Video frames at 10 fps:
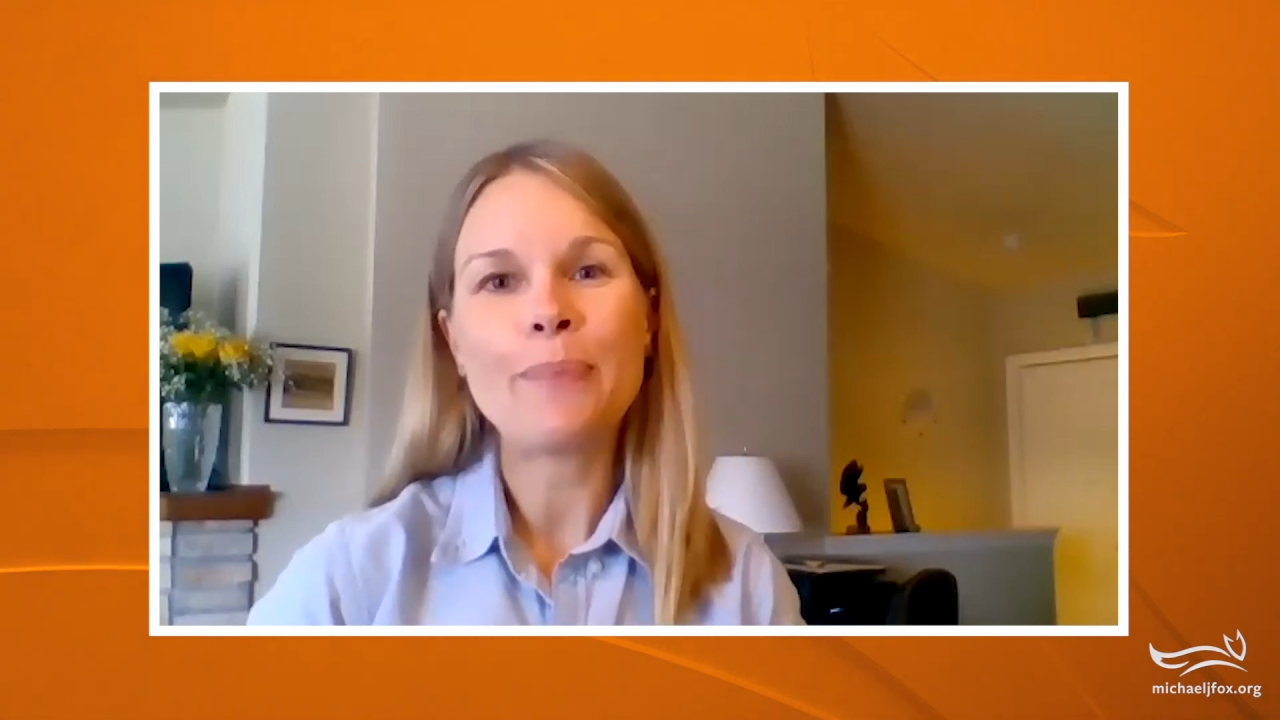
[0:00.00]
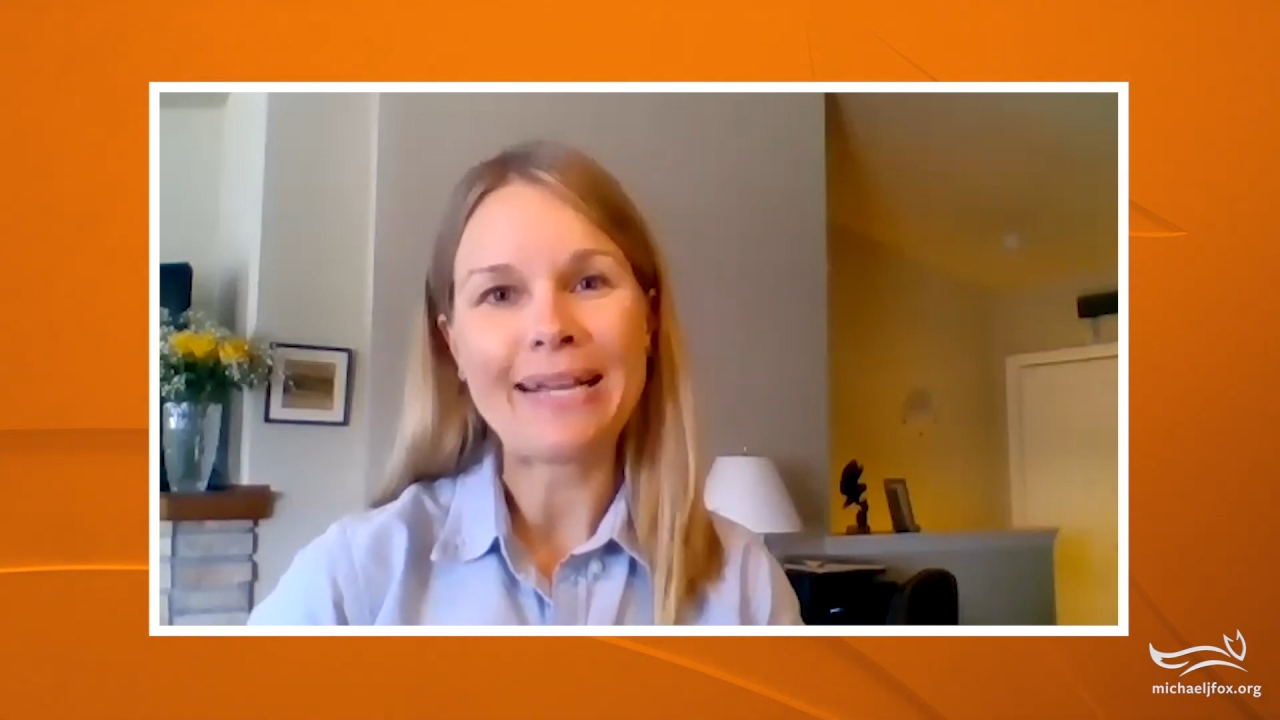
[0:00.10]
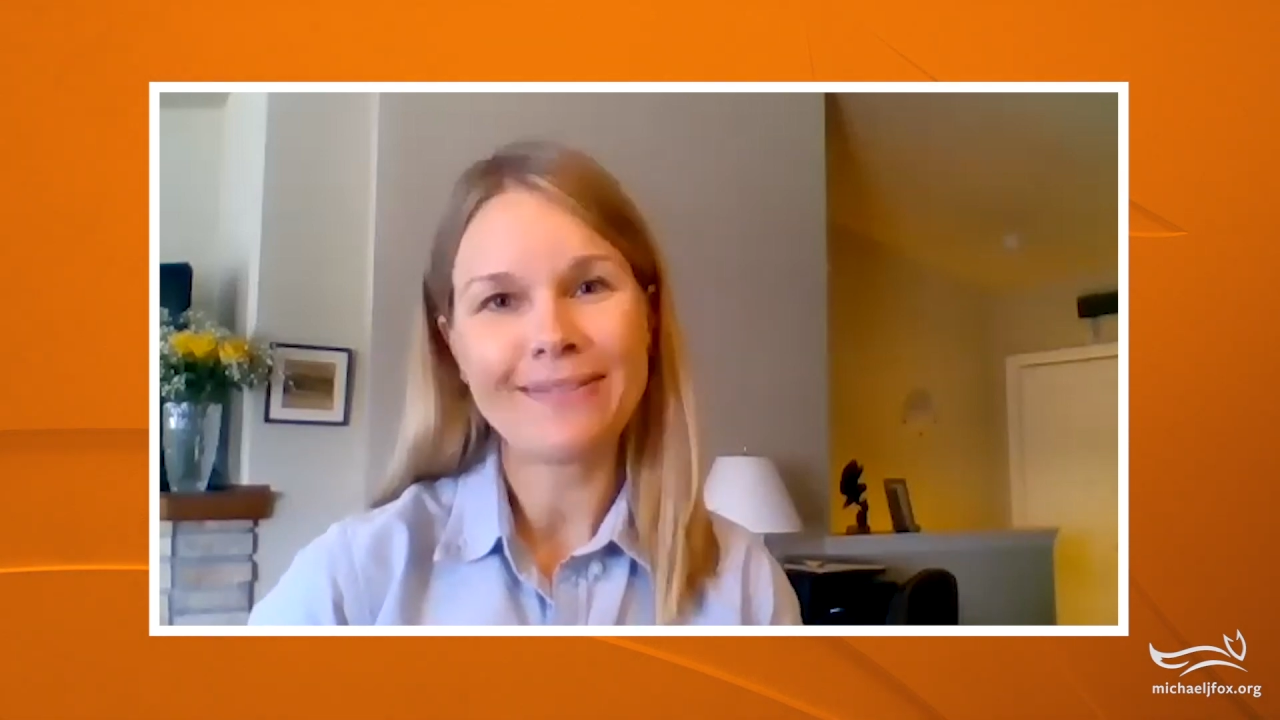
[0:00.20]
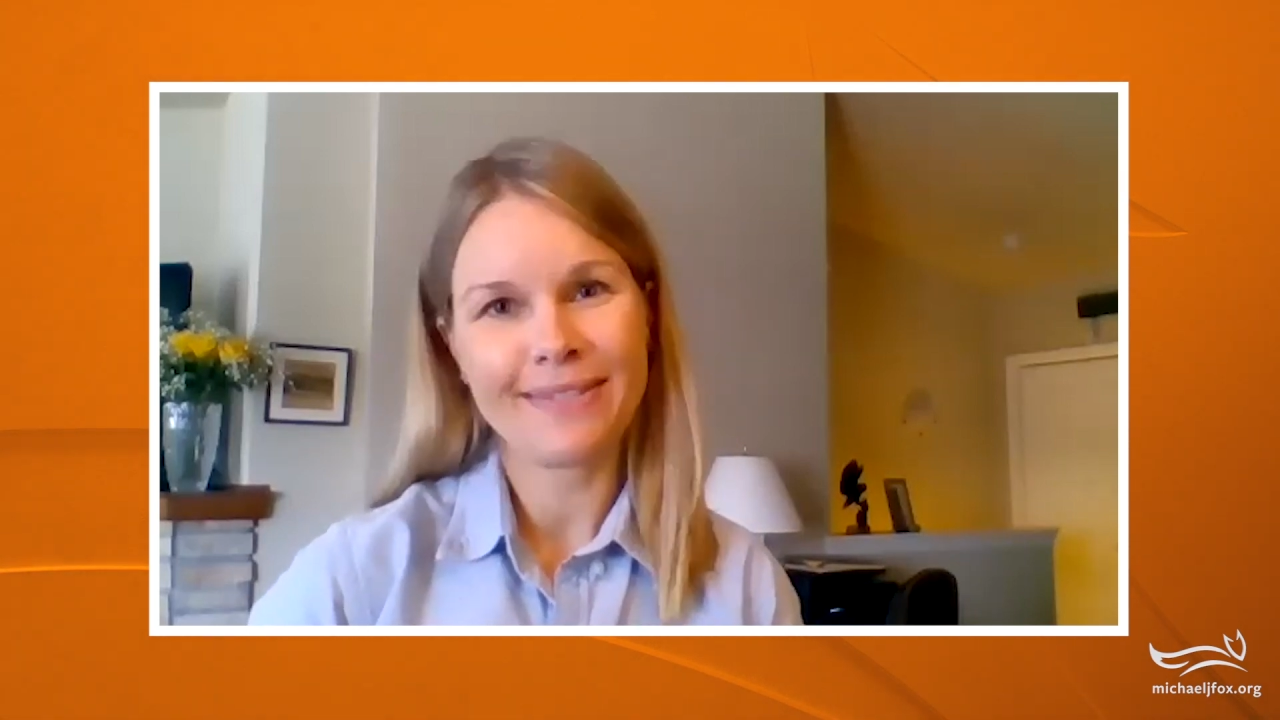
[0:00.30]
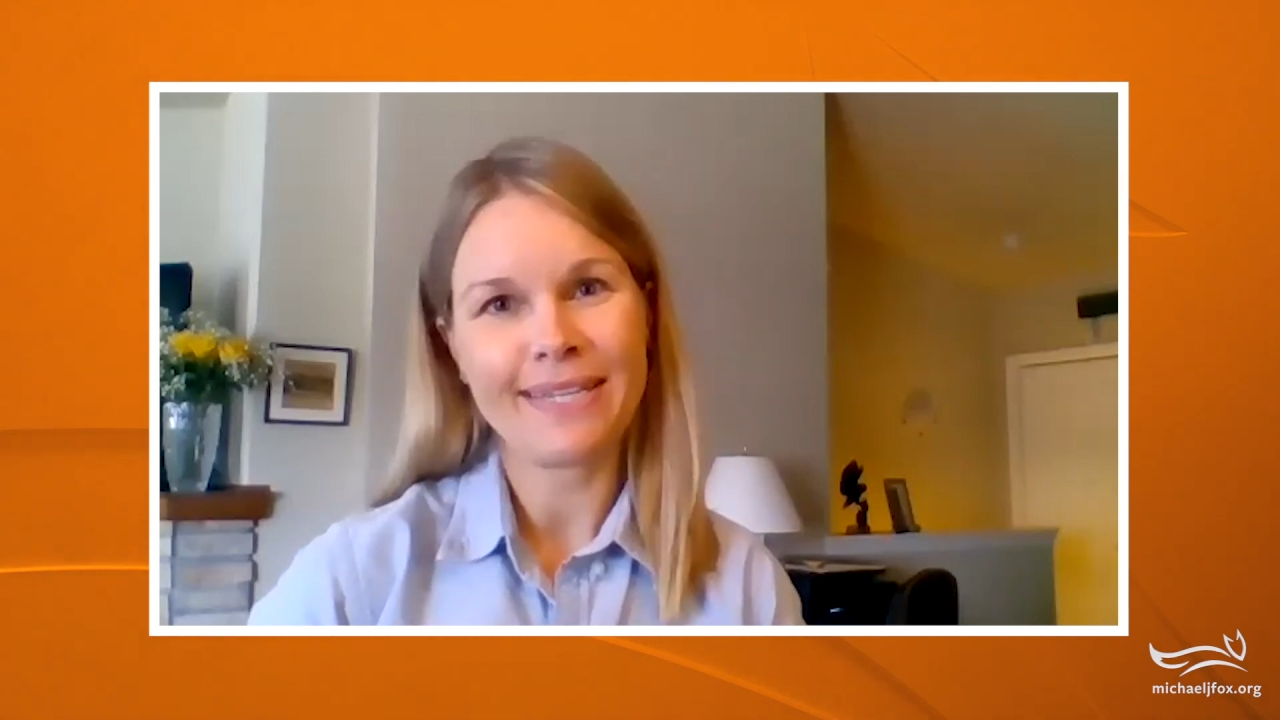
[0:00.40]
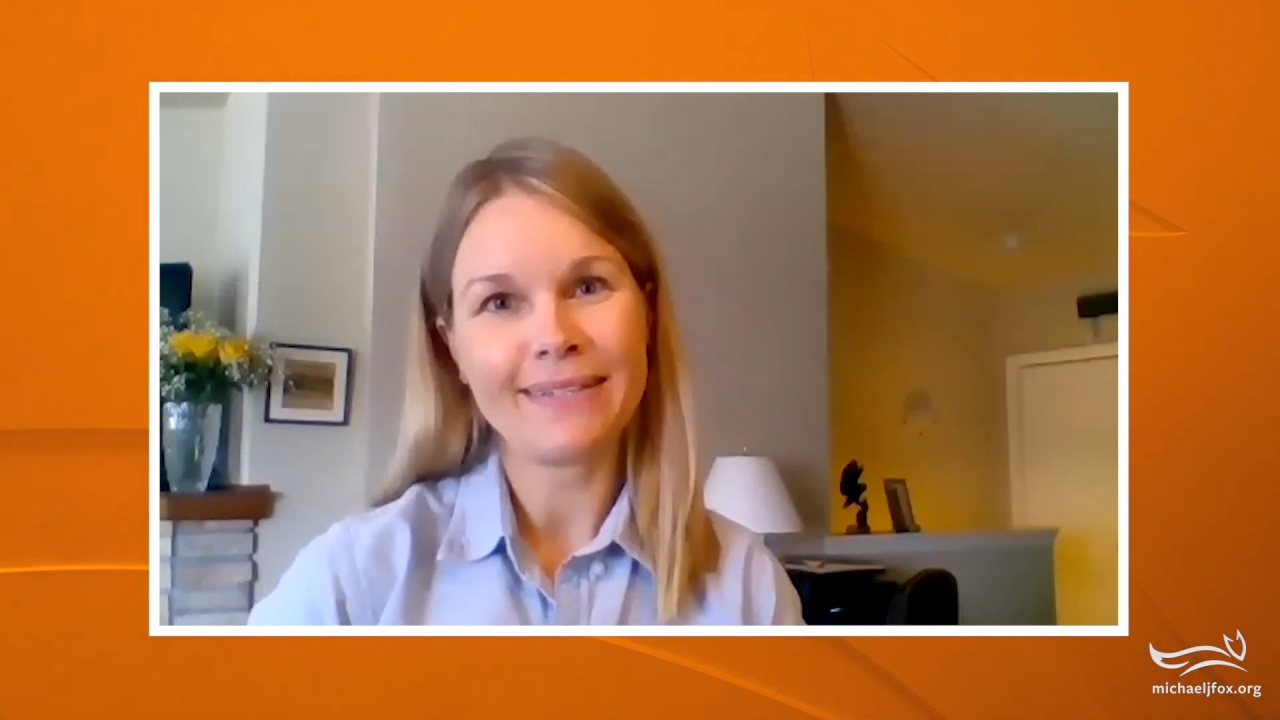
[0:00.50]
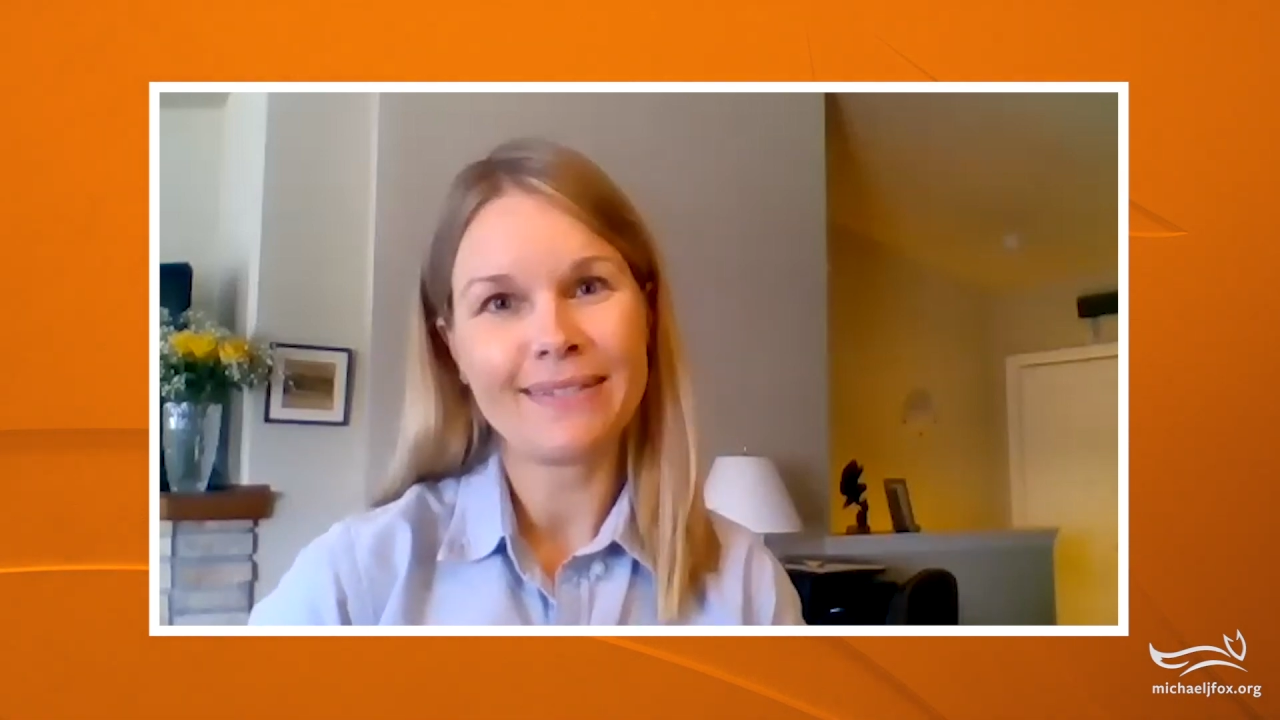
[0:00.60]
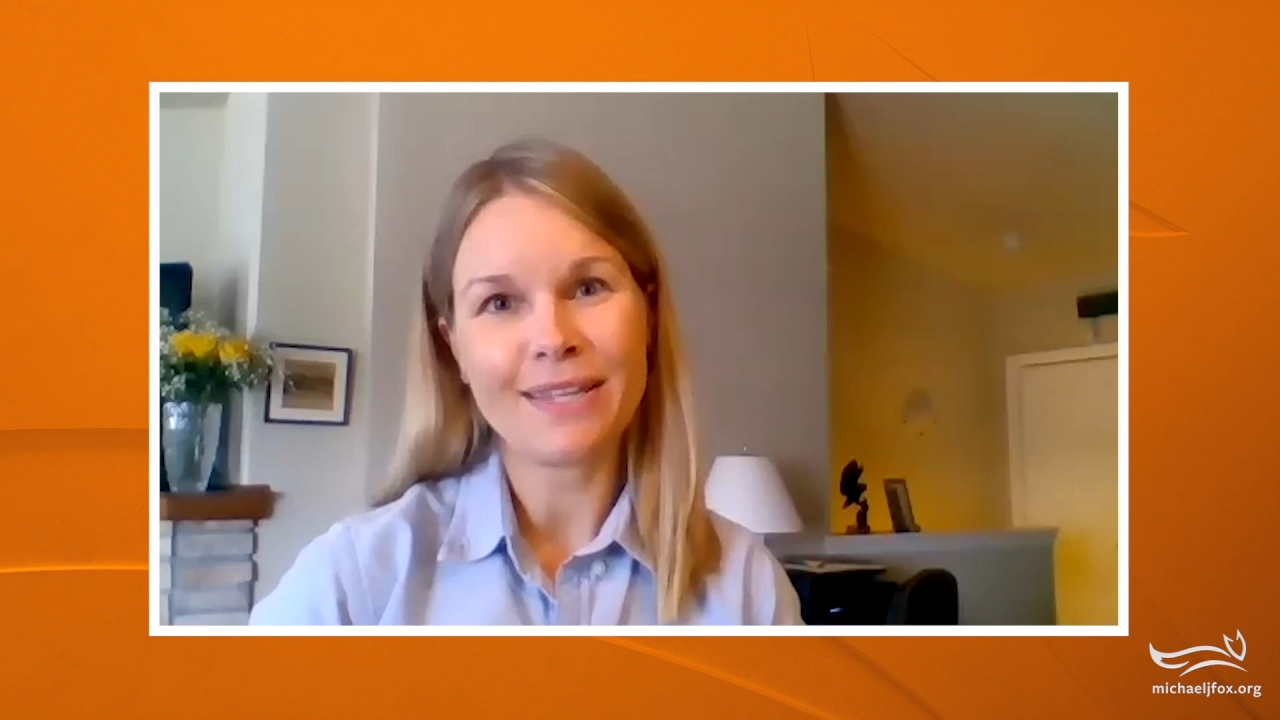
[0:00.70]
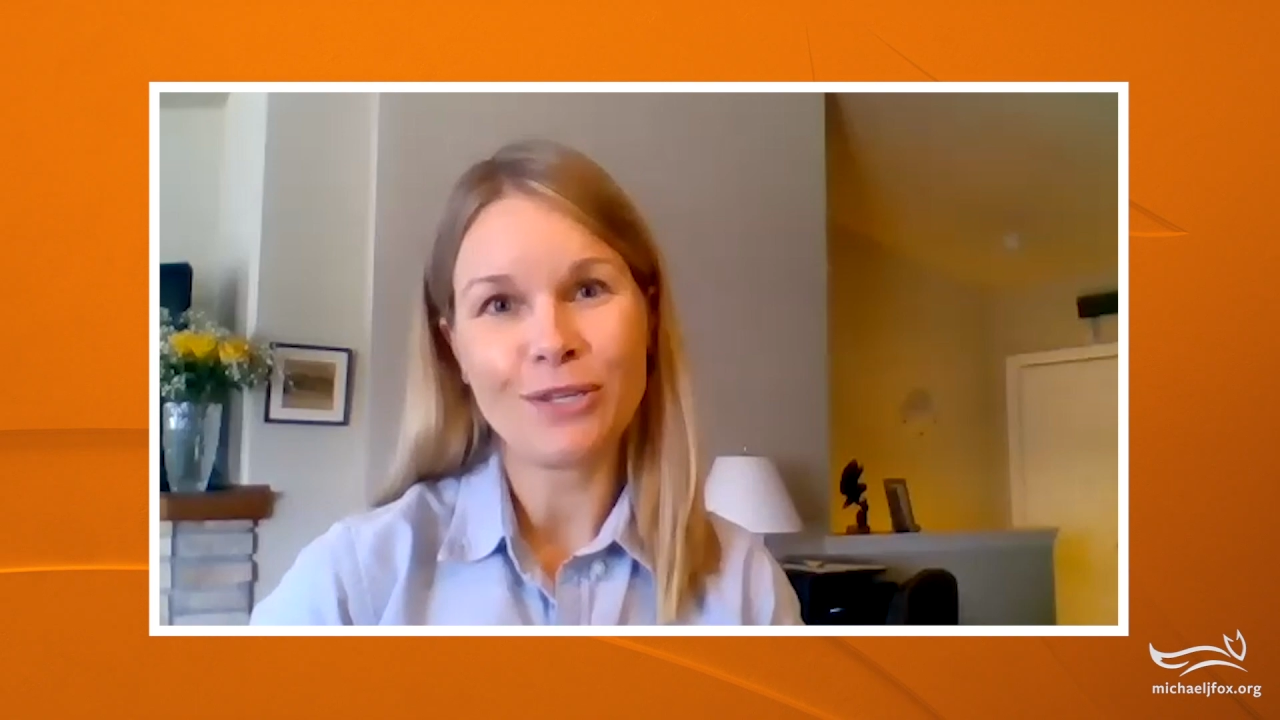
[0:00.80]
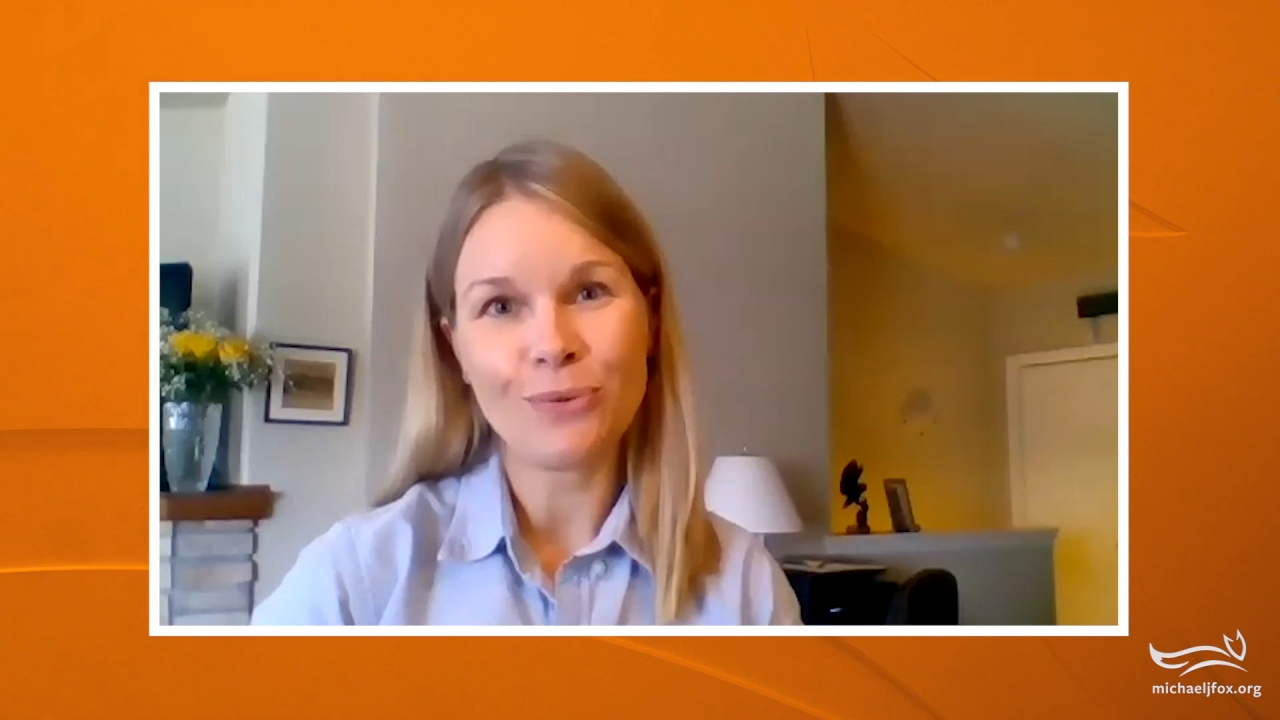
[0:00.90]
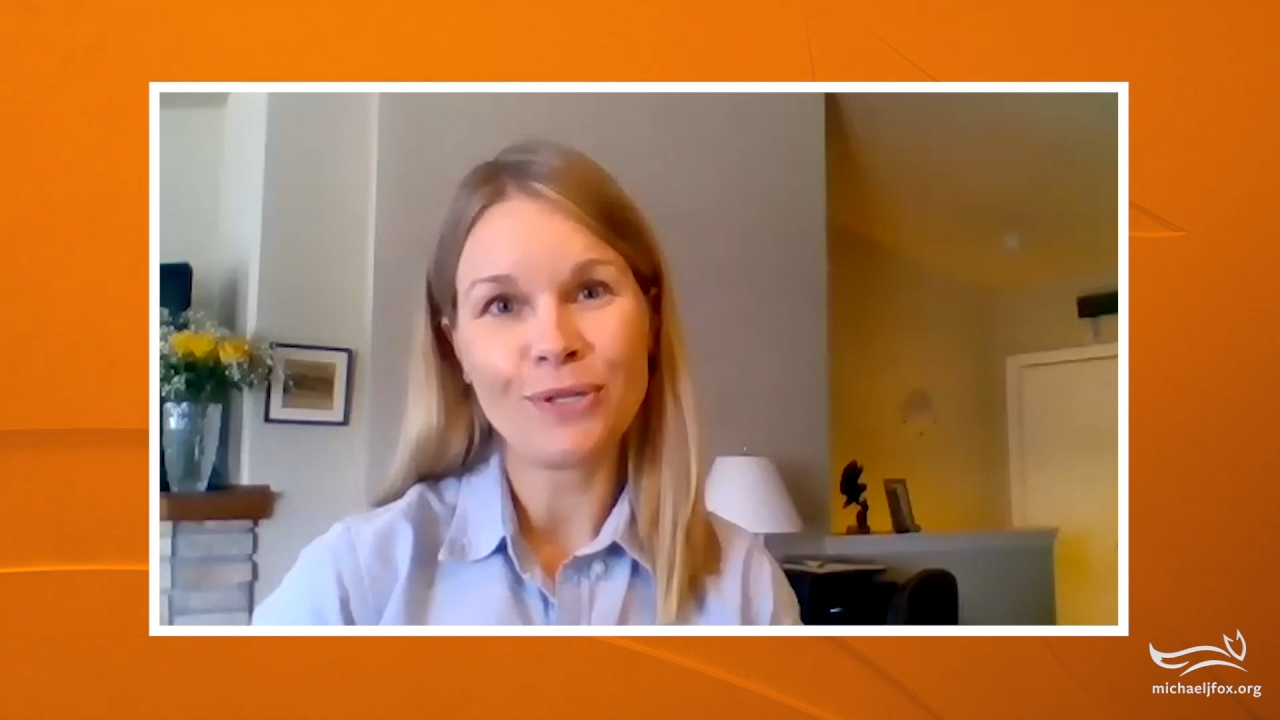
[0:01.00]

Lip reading: best things that you